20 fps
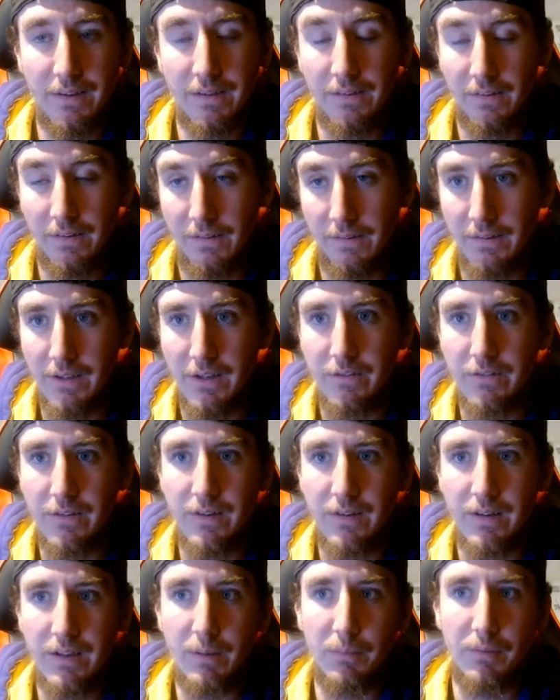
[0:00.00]
of the 7
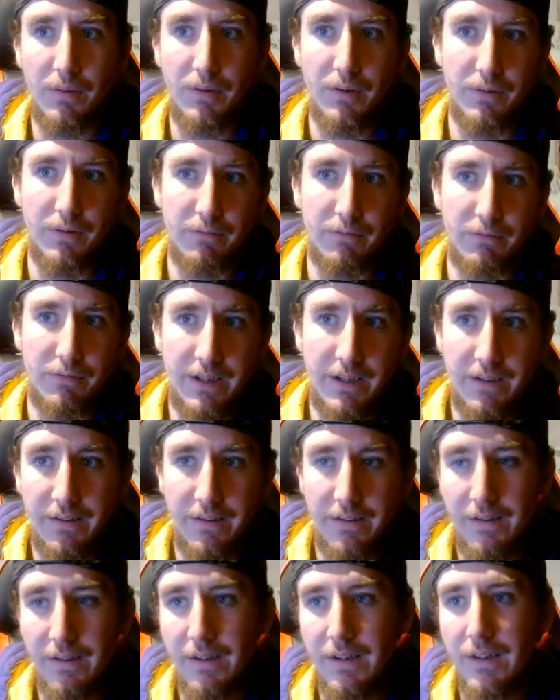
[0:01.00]
teams are ranked,
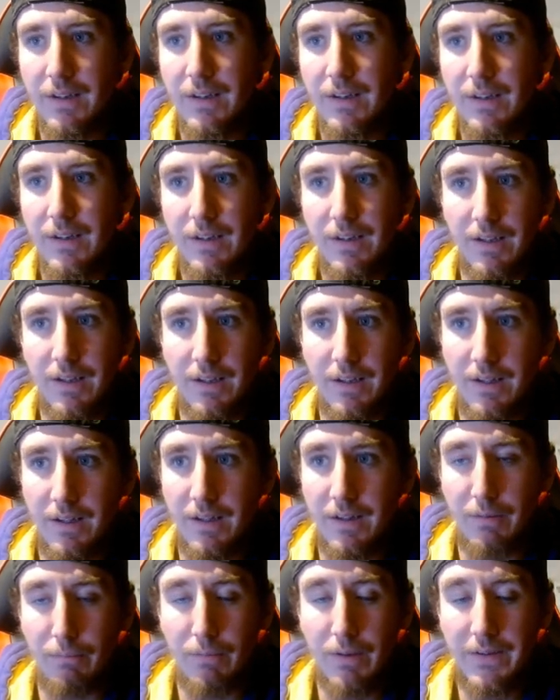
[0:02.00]

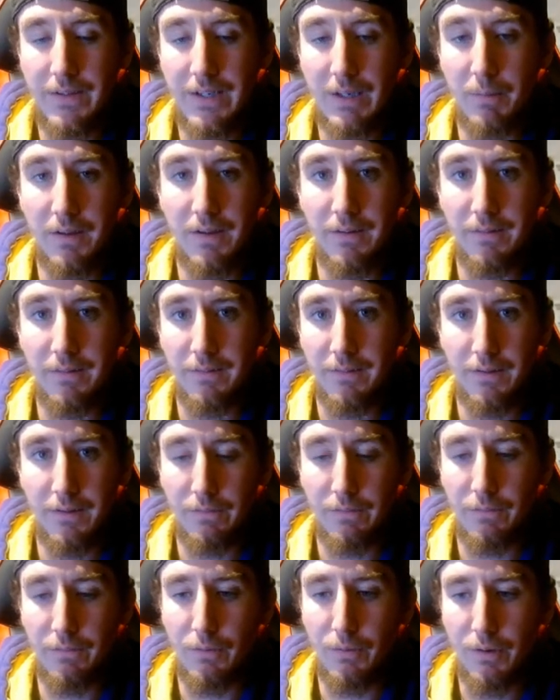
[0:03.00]
and the one team that isn't is
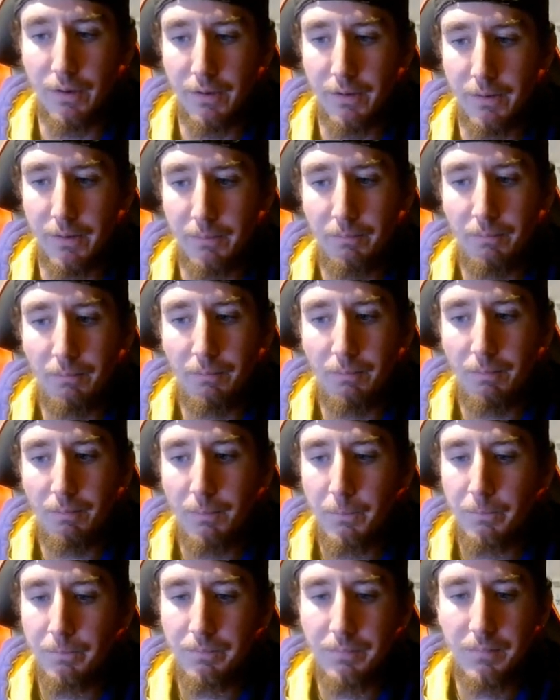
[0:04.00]
Florida.
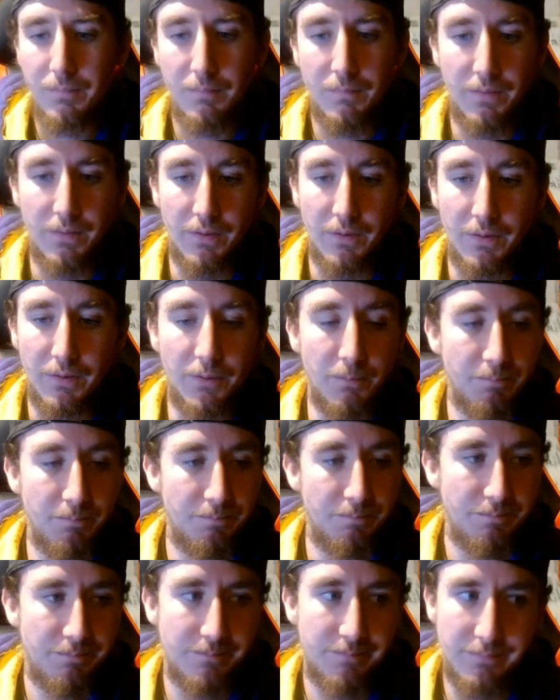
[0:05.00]
So,
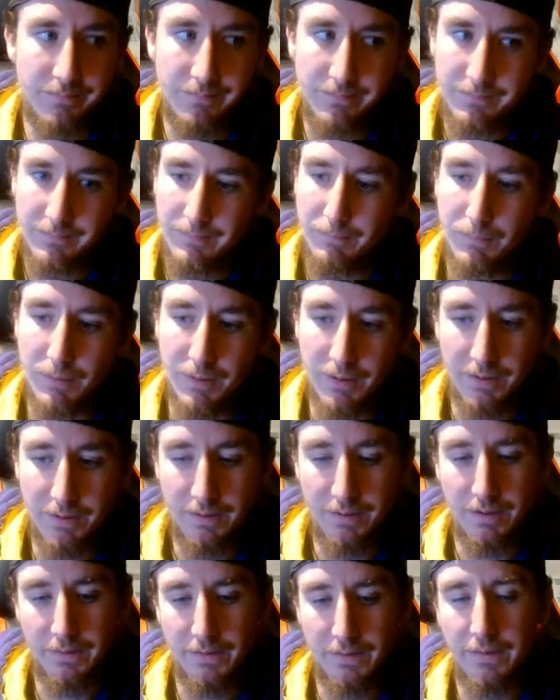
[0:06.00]
but
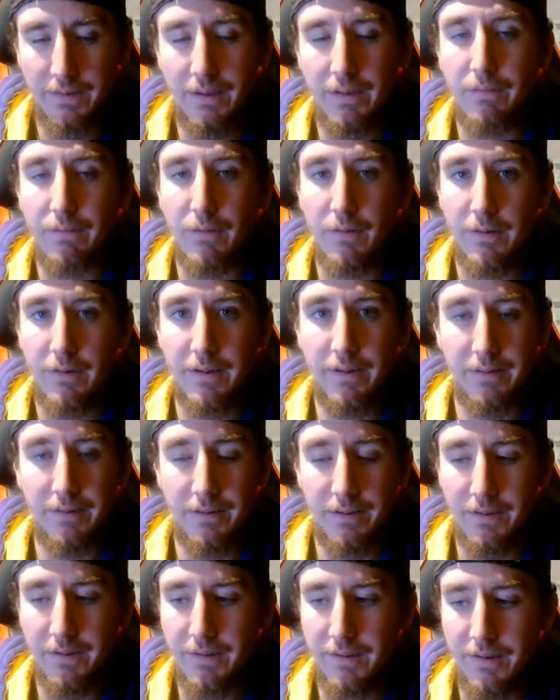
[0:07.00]
not to say Florida isn't a
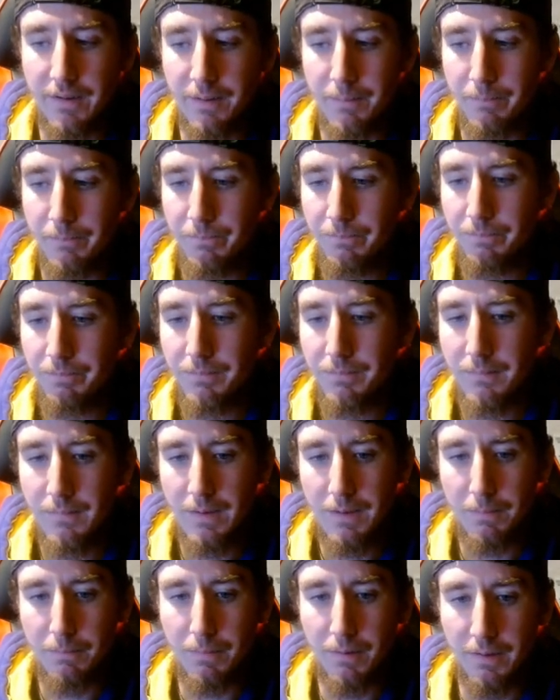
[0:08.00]
good team.
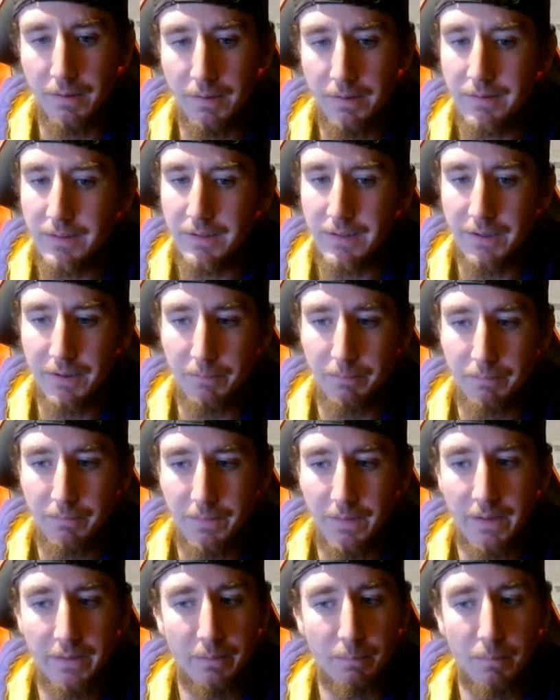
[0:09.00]
But yeah,
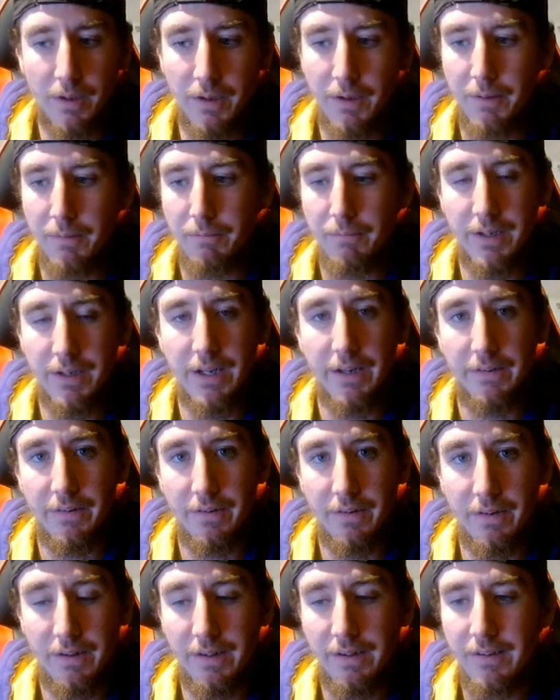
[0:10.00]
that's my reaction
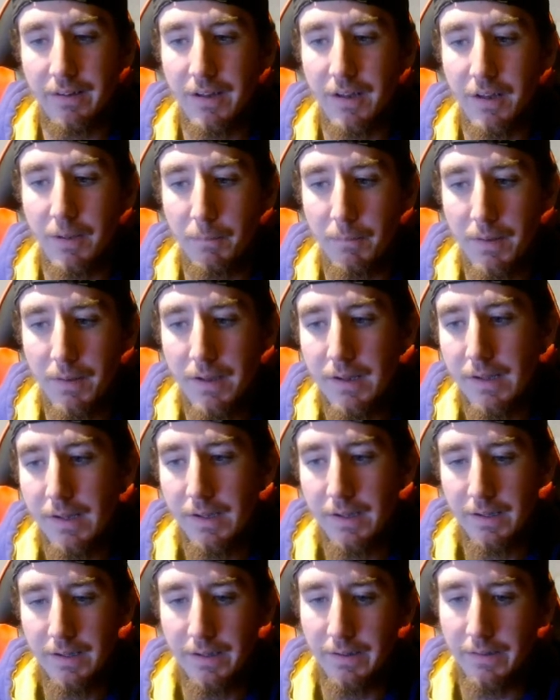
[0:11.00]
to this game.
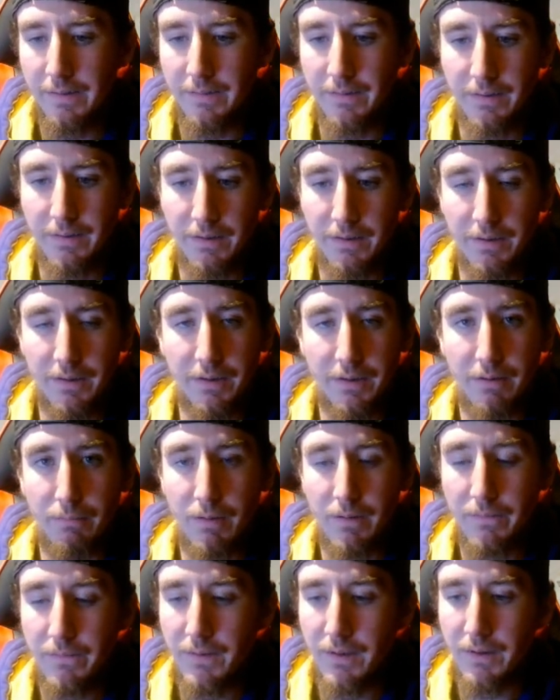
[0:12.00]
It's a good
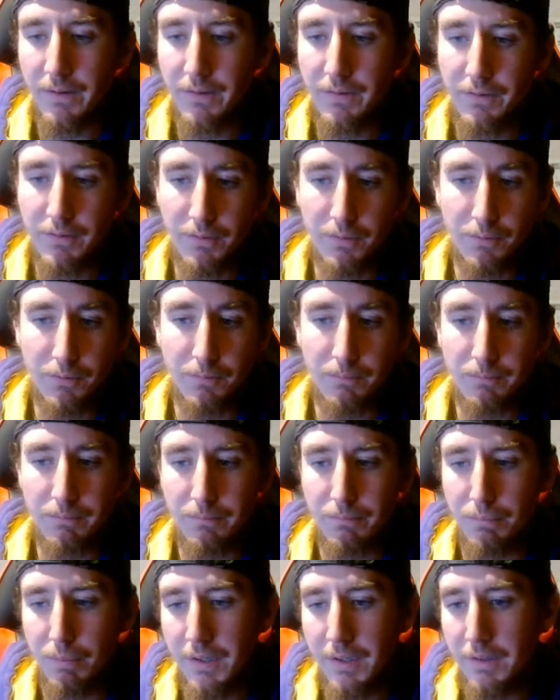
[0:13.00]
win for LSU.
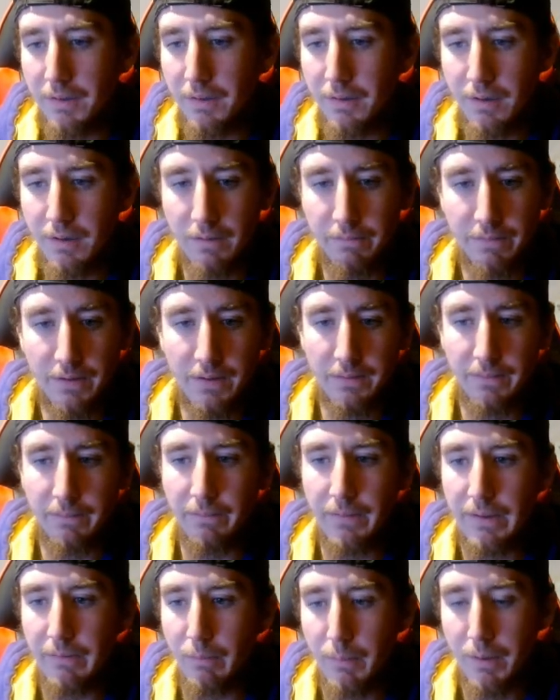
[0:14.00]
Played good
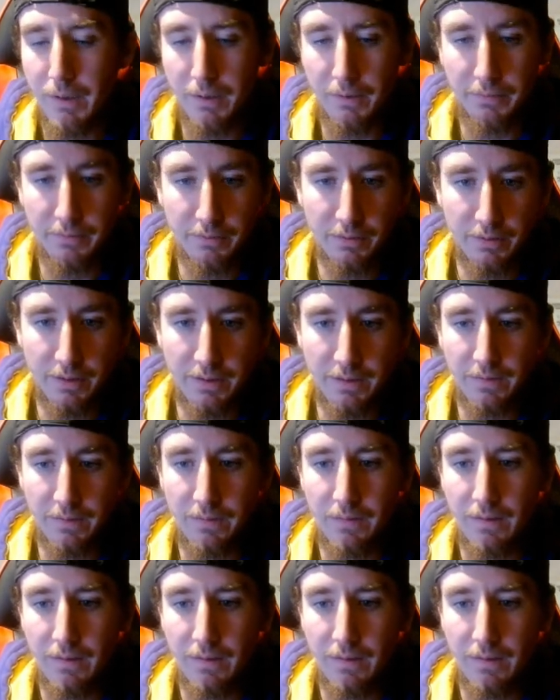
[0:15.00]
offensively. We made our threes.